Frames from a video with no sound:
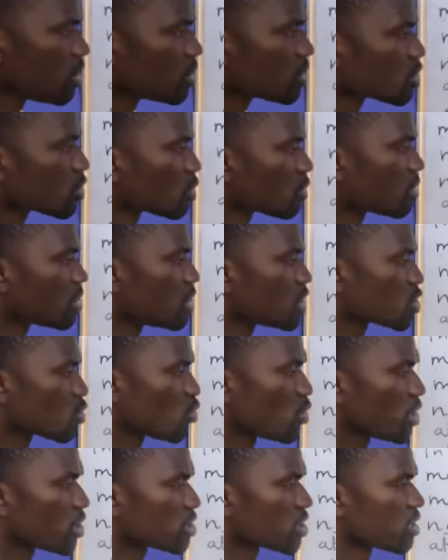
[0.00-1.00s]
So this
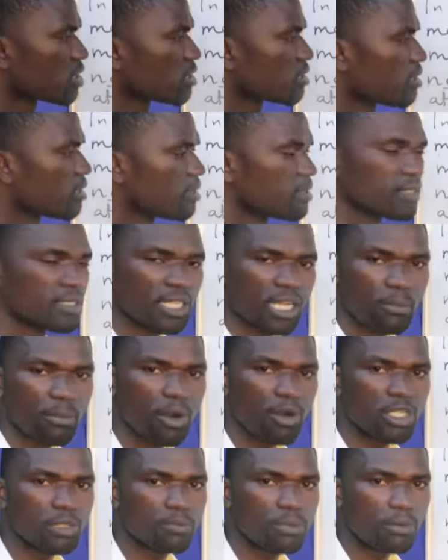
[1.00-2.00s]
question is
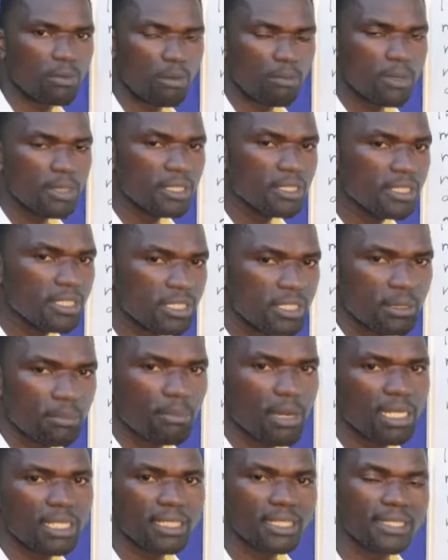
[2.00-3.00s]
about probability,
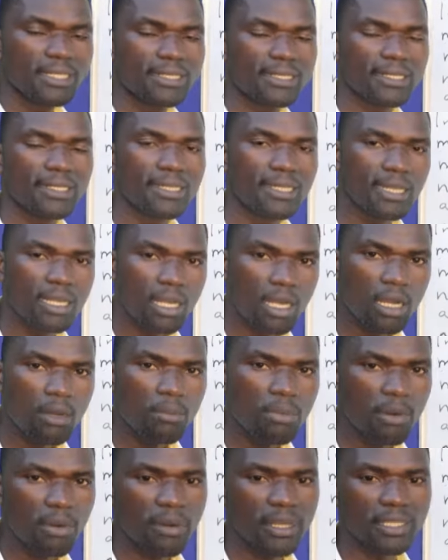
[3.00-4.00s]
but is
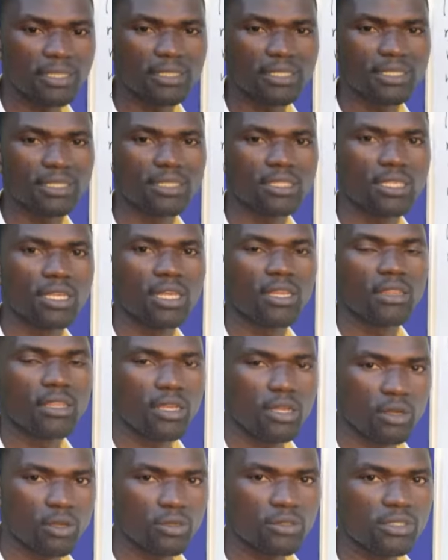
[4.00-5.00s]
incorporating the
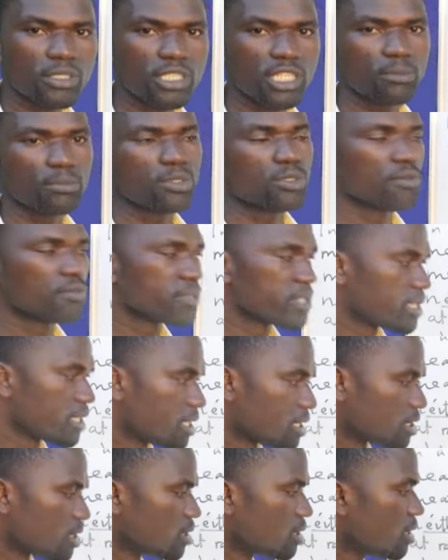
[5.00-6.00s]
concept of
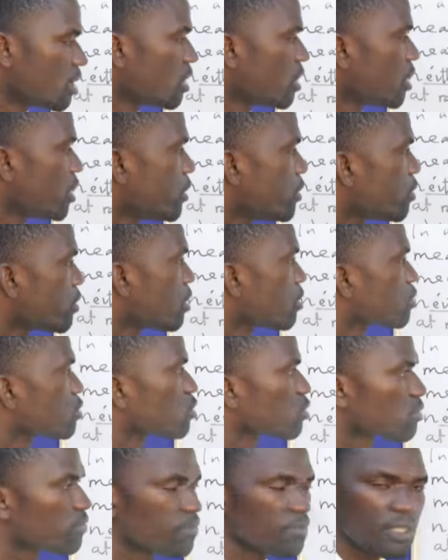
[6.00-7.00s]
set. In order to
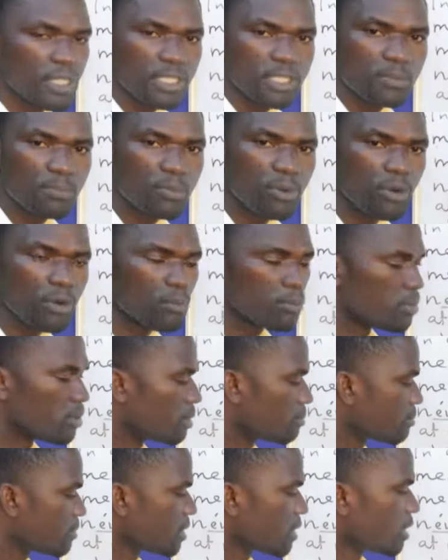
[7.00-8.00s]
solve this
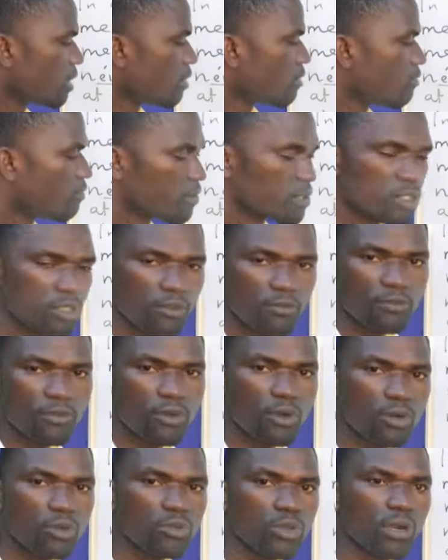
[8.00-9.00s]
problem, first of
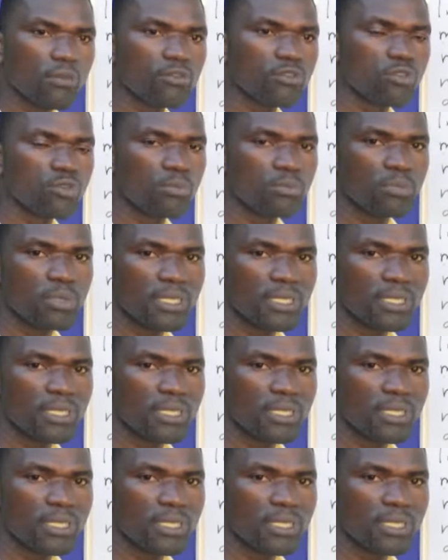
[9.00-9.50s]
all, you have to